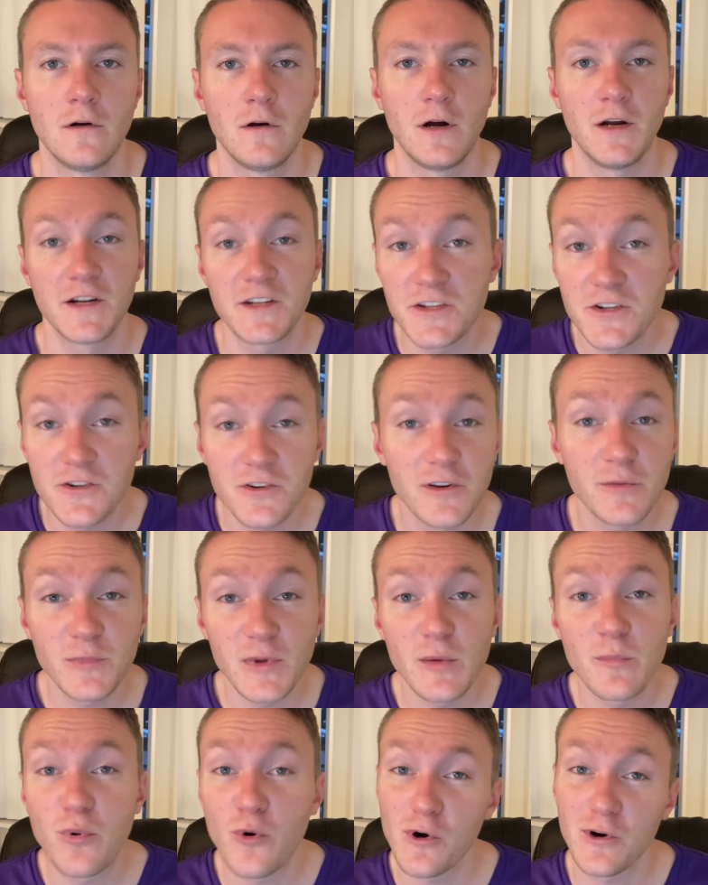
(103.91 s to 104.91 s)
An extremely
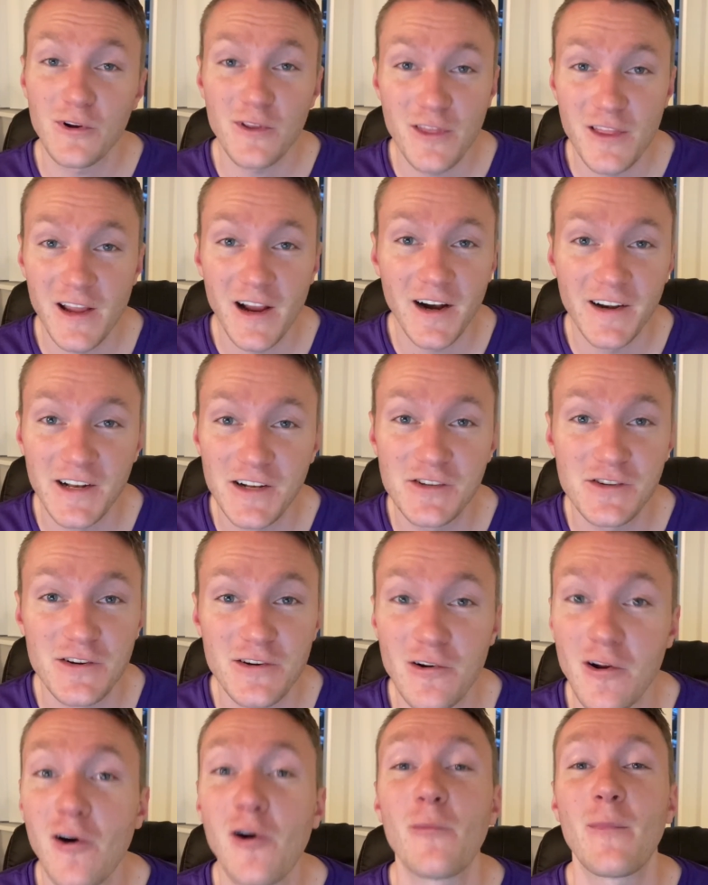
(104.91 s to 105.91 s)
important thing I need you to
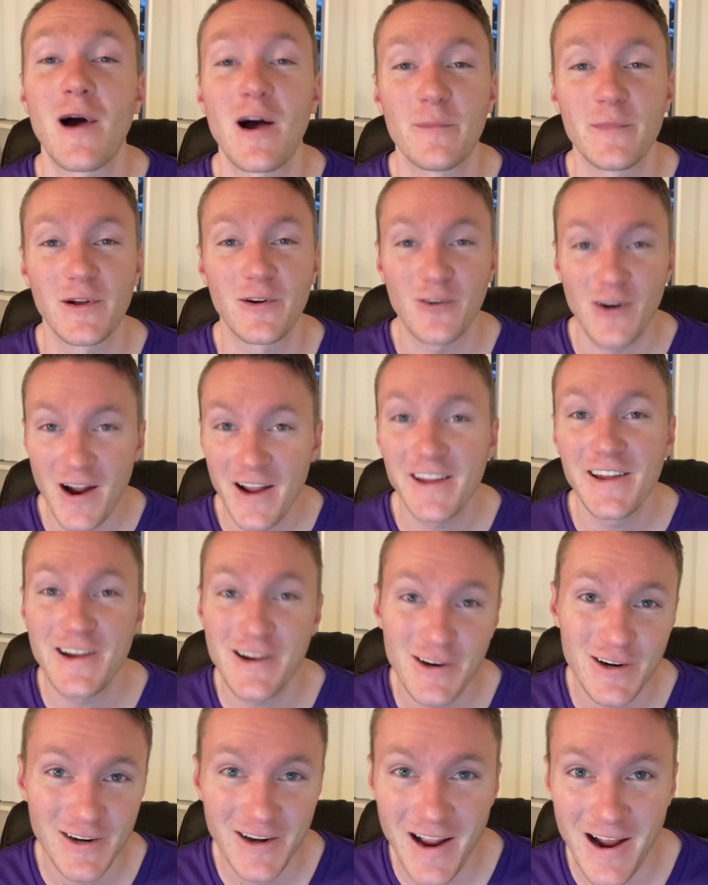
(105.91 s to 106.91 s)
know about me right
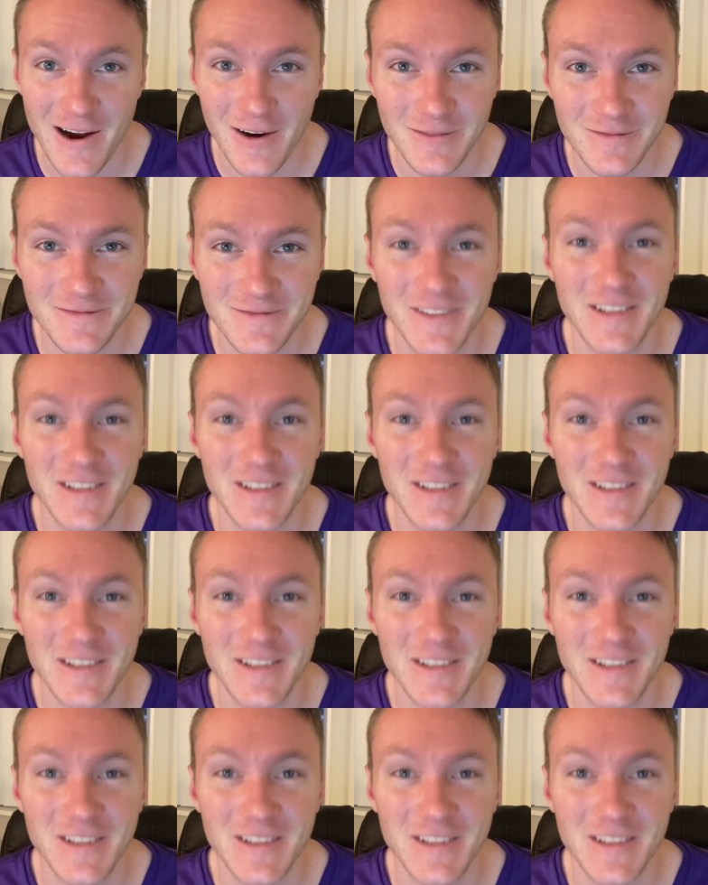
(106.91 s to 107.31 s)
here and now